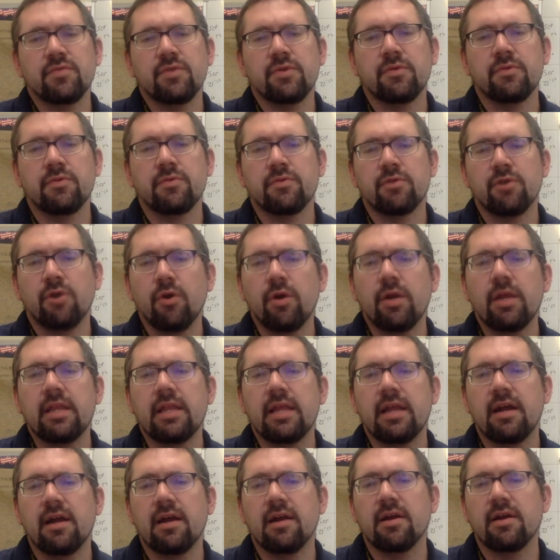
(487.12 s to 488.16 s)
we were going in
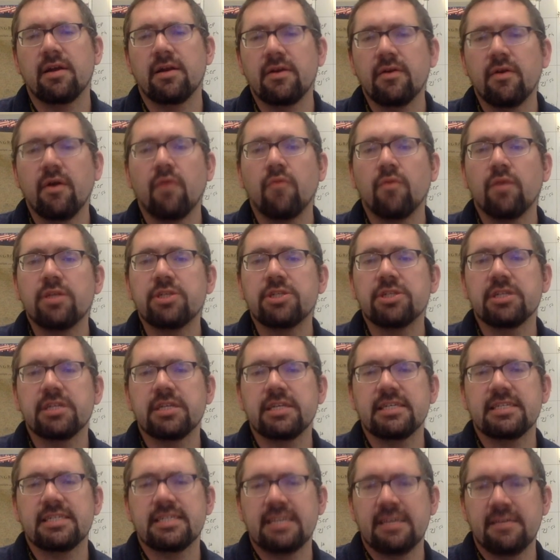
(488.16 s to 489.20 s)
there
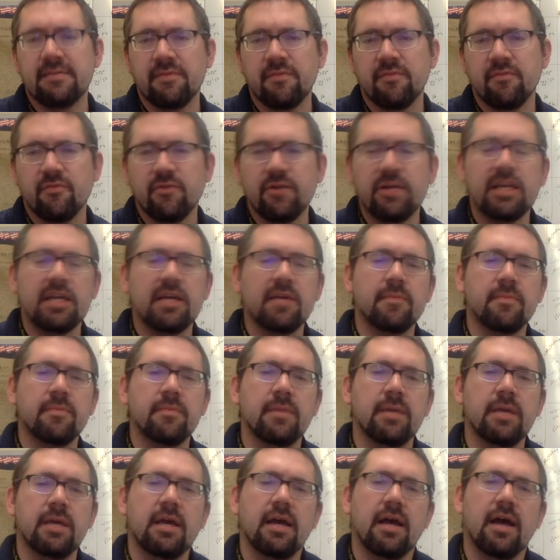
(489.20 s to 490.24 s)
originally to give them freedom,
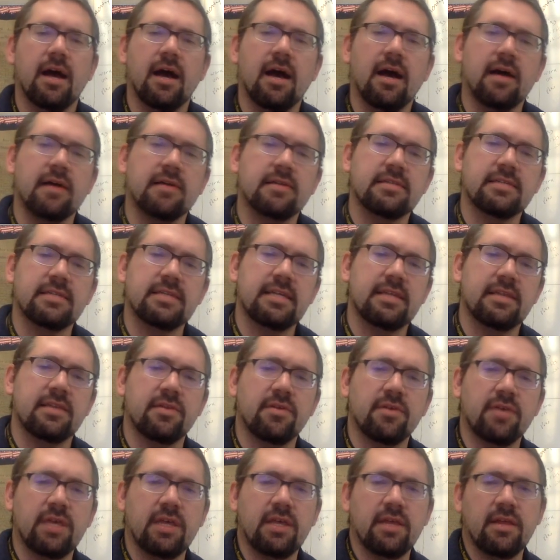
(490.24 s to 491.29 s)
to
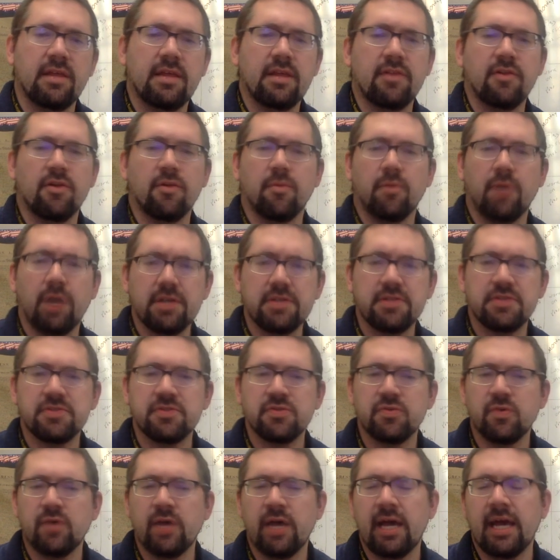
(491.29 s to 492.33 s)
get their oppressors
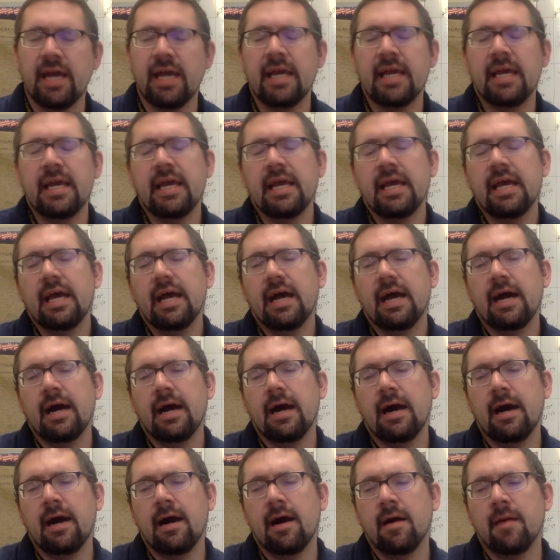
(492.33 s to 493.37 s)
away.
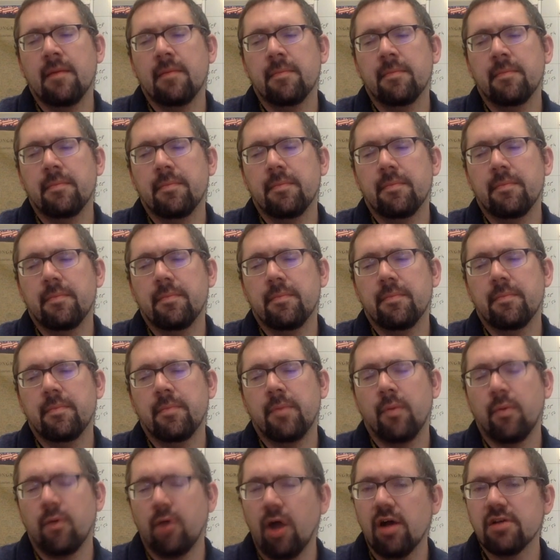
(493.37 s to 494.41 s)

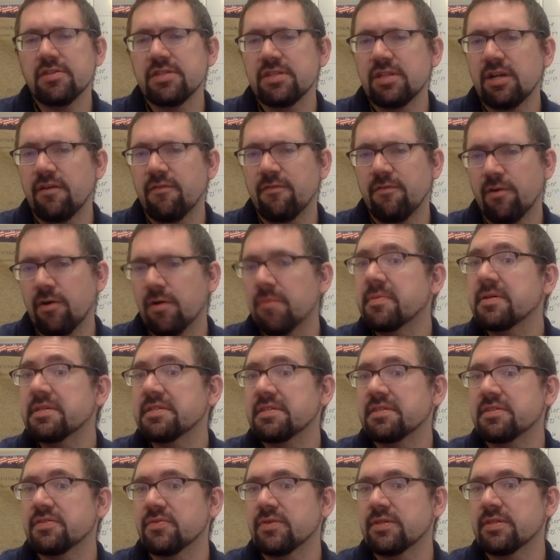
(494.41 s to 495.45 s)
But we're also there for a
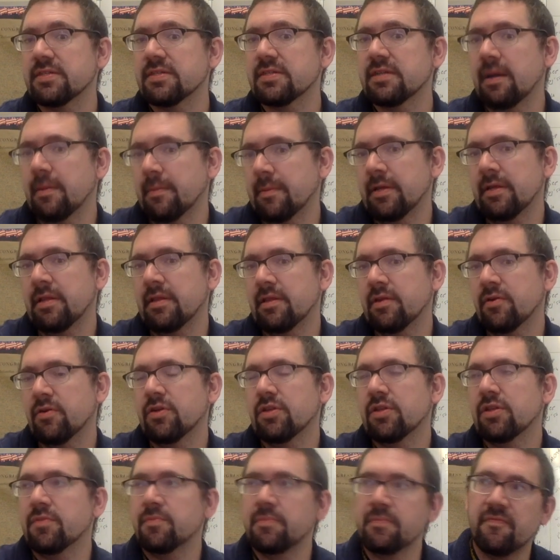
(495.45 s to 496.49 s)
business reason. I mean,
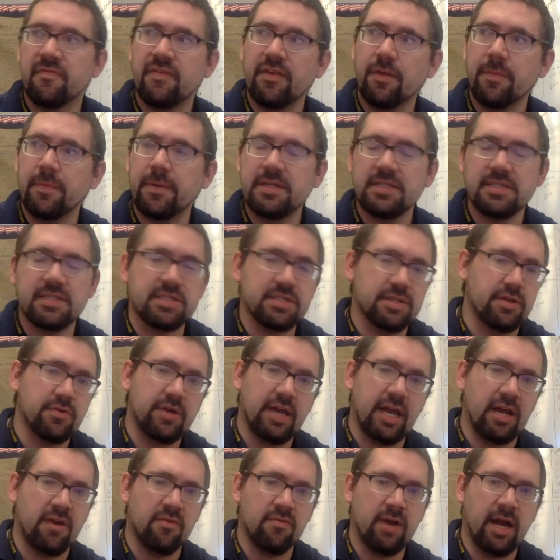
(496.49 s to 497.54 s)
the Philippines is
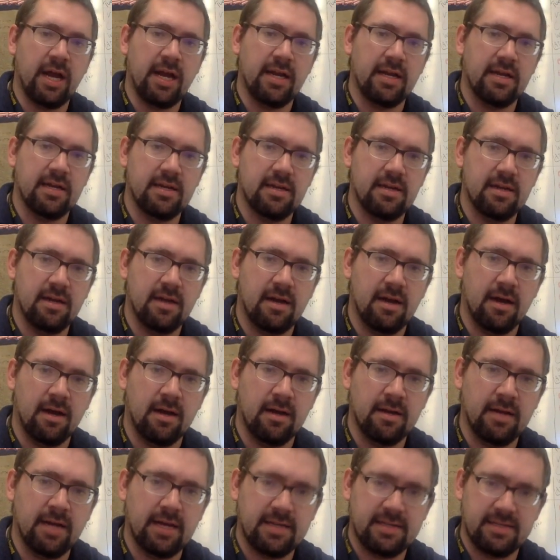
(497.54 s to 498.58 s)
located right
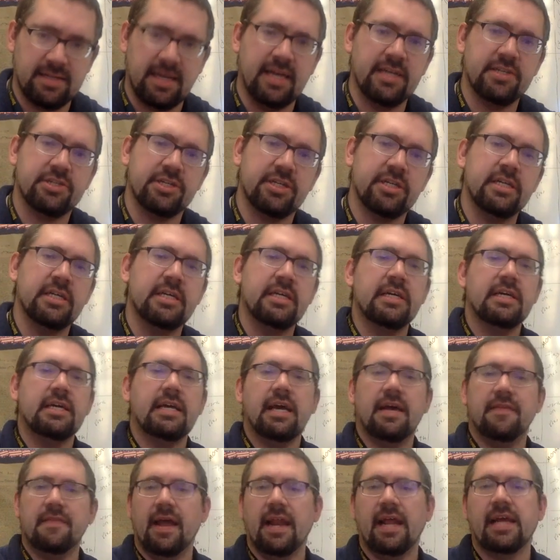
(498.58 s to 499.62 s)
next to Asia,
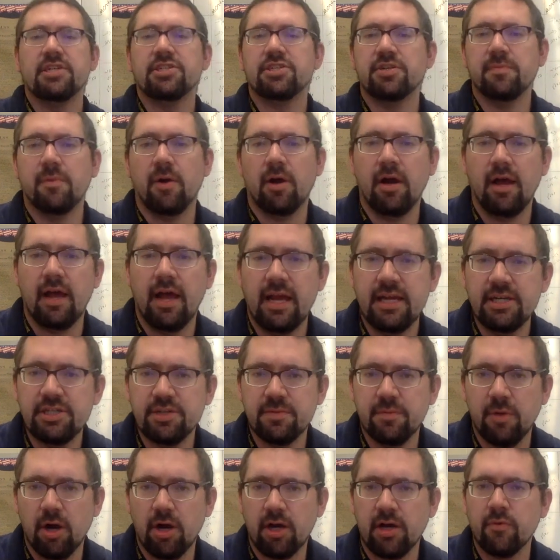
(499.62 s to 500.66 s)
and that
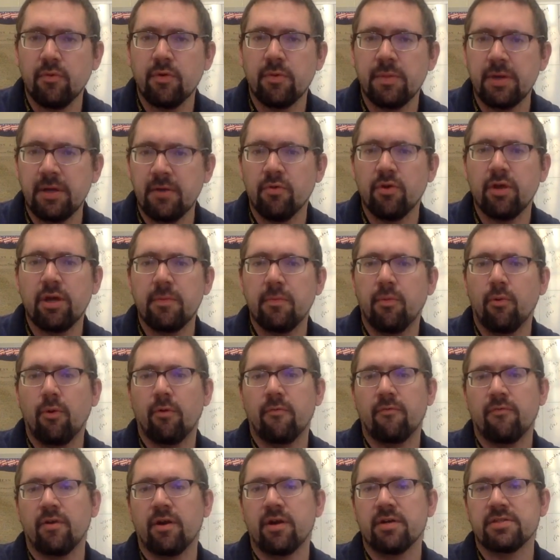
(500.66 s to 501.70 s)
Asian market would be really
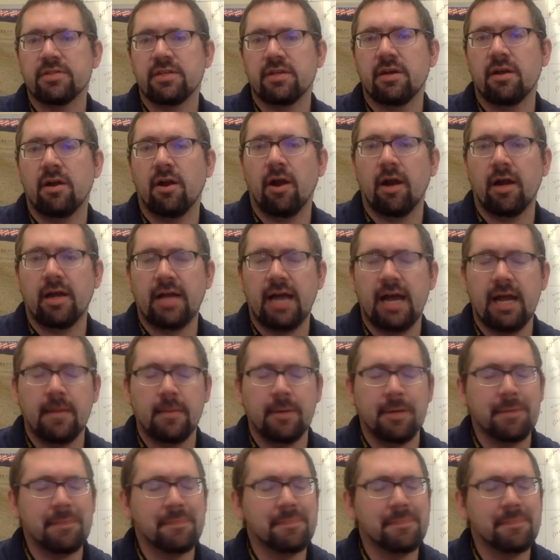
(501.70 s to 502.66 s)
important for us in our economy.